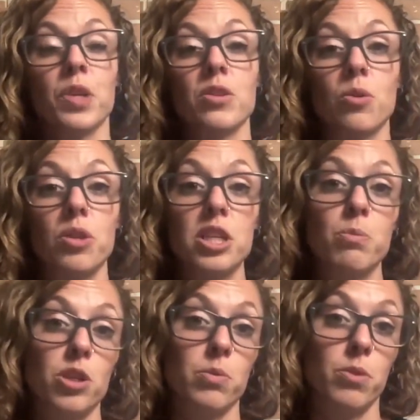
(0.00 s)
So these
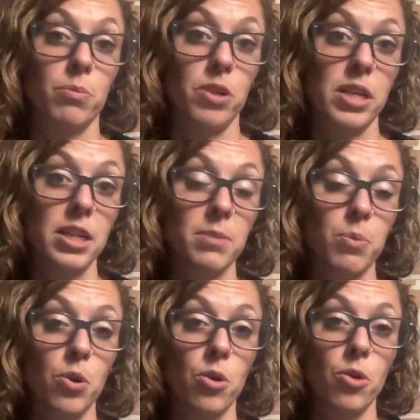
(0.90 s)
books were
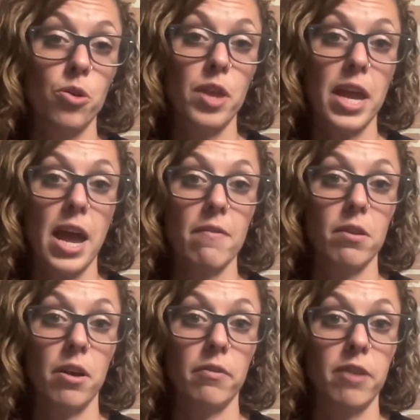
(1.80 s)
predictable. They have a
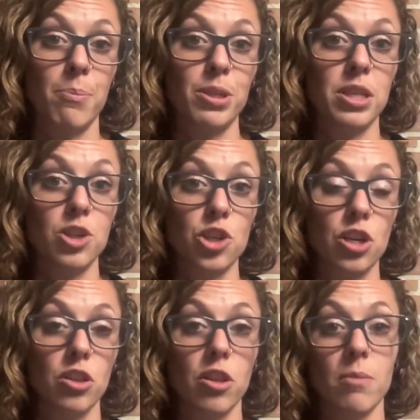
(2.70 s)
lot of repetition
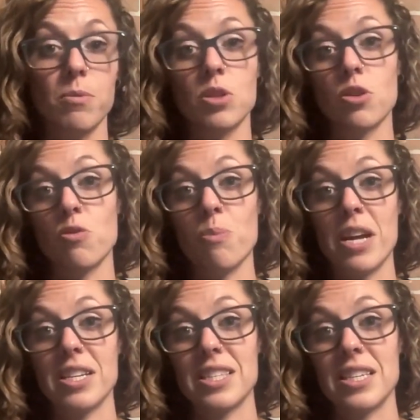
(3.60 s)
in them. So you
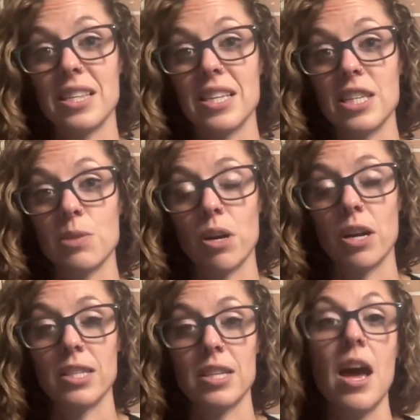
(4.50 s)
might see these where
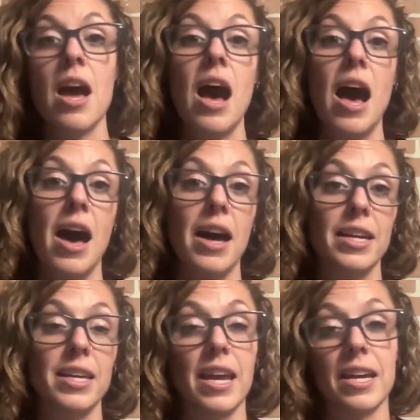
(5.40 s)
it's I
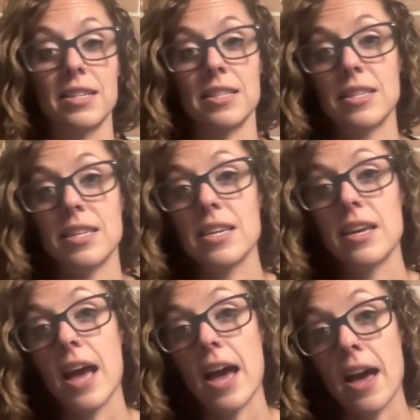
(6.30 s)
can see
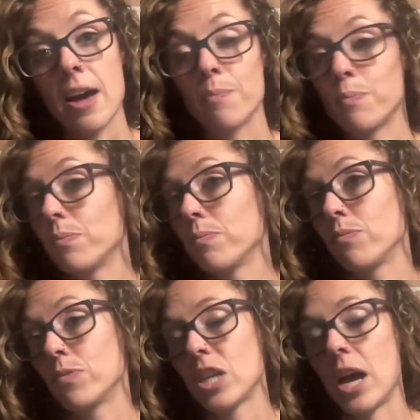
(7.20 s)
a
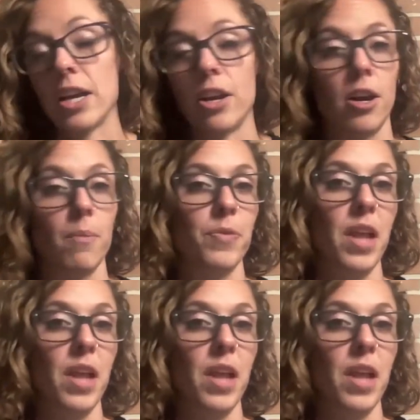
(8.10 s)
tiger.